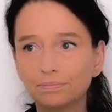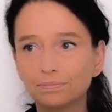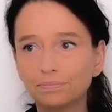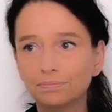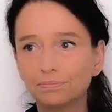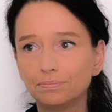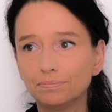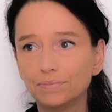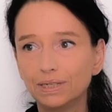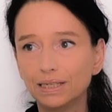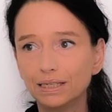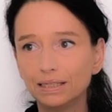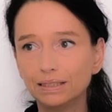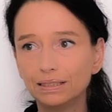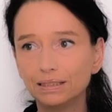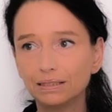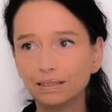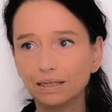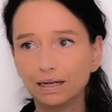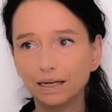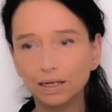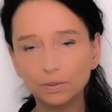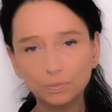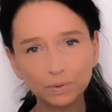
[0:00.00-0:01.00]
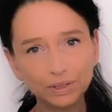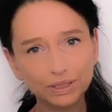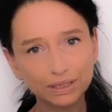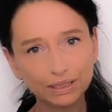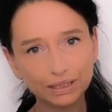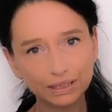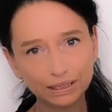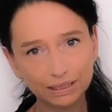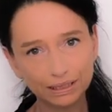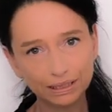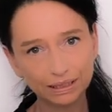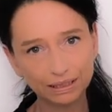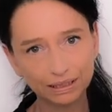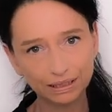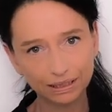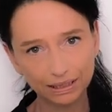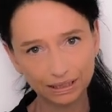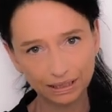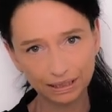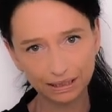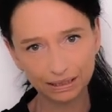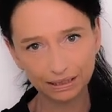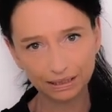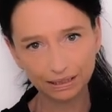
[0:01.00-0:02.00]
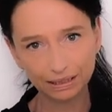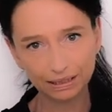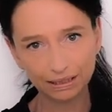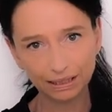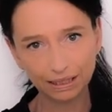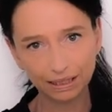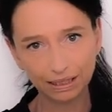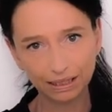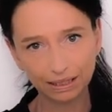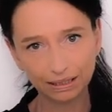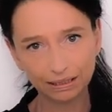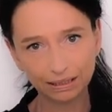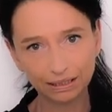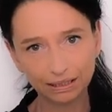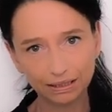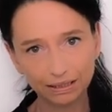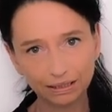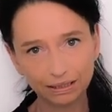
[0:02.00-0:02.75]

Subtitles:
And I would just suggest that